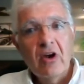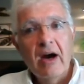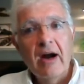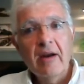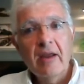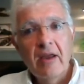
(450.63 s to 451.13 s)

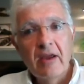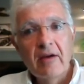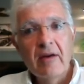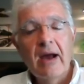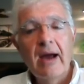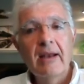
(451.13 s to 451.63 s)
are
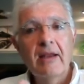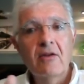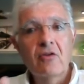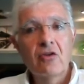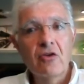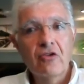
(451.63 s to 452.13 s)
geared at
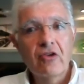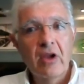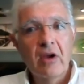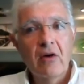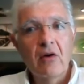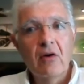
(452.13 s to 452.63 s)

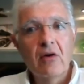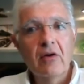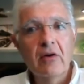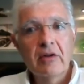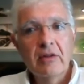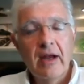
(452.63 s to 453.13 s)
inducing
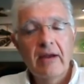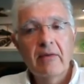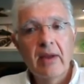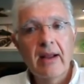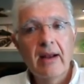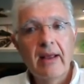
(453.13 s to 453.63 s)
or
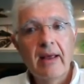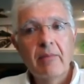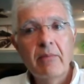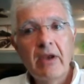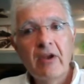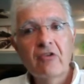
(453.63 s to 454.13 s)
directly
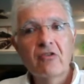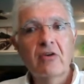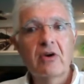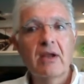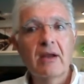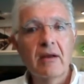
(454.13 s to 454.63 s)

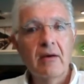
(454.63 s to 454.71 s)
administering